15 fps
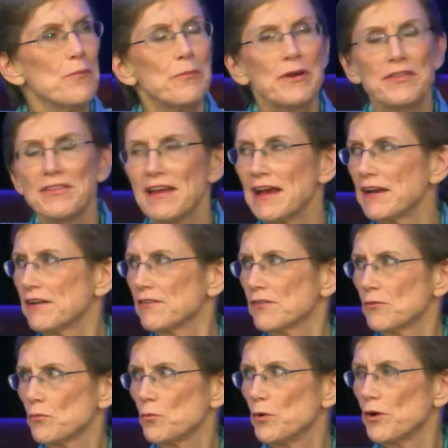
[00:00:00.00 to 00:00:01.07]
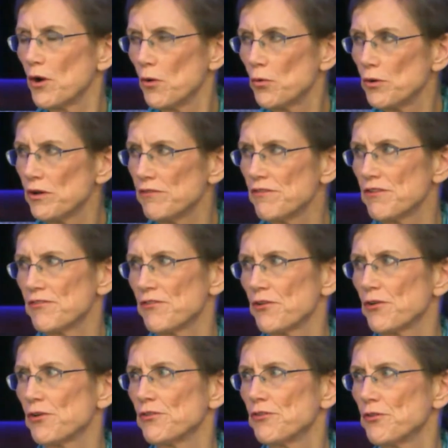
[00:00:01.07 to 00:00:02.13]
But that would only
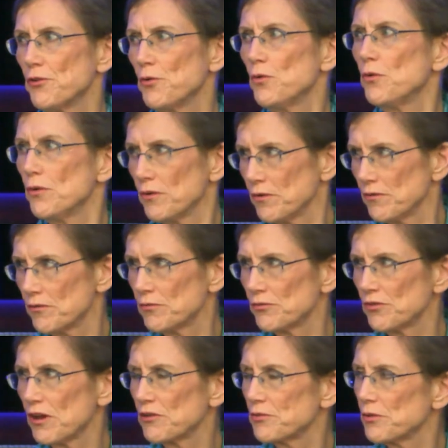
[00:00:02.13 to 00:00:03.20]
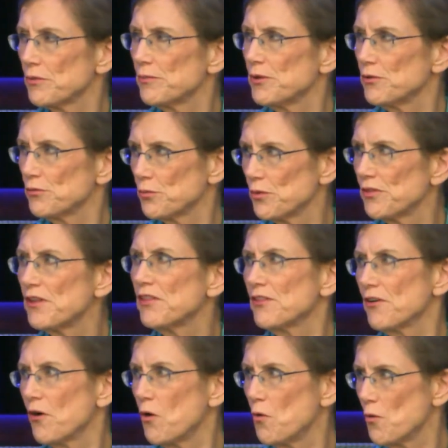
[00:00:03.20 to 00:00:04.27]
refer to sexual abuse within
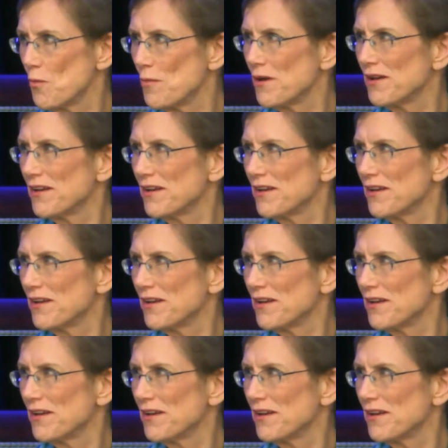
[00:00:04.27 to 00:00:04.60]
the home.